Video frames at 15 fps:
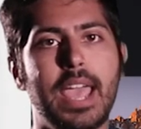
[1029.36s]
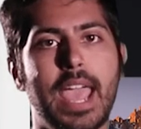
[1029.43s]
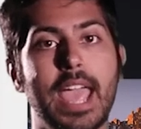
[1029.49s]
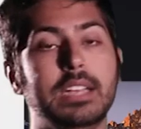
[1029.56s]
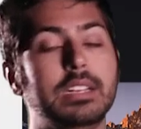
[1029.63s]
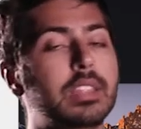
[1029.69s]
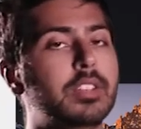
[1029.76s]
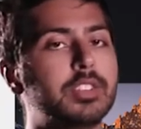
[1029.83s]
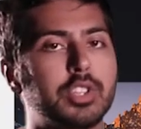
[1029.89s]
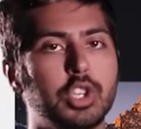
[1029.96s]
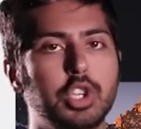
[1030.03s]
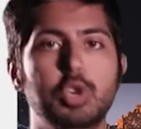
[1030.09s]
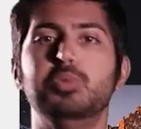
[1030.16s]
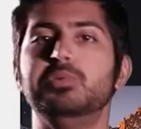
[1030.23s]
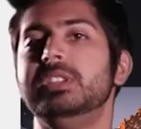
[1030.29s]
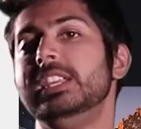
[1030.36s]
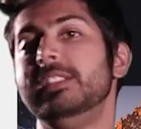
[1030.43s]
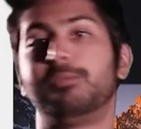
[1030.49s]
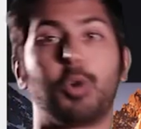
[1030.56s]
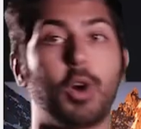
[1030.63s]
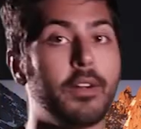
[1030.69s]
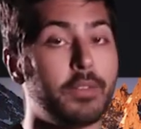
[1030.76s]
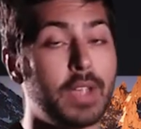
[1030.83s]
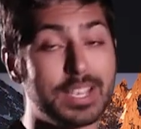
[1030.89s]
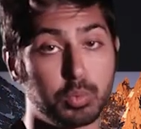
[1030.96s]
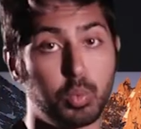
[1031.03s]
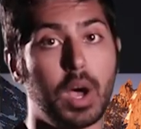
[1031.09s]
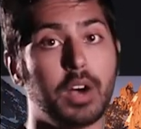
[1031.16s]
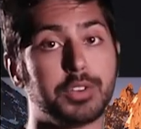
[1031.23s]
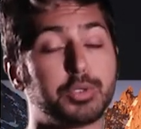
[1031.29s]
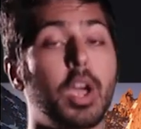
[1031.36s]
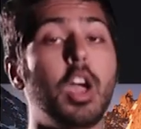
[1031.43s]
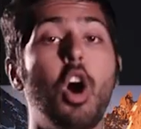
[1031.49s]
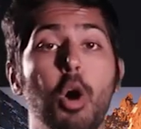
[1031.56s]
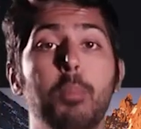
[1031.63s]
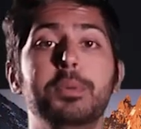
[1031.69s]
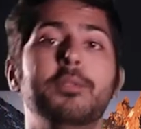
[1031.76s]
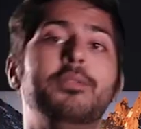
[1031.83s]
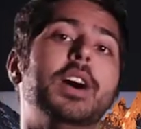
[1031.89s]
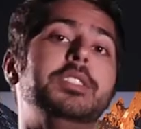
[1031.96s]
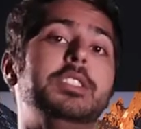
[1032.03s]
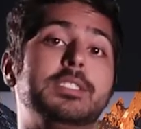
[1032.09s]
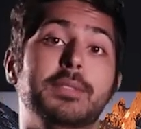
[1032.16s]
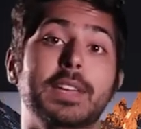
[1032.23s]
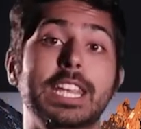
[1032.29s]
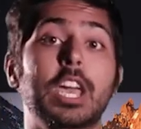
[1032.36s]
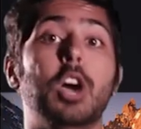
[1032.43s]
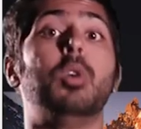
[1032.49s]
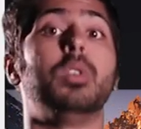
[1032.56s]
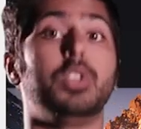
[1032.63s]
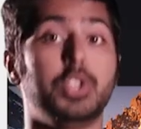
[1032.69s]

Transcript: and there's a huge need for it as well. So I hope you found this video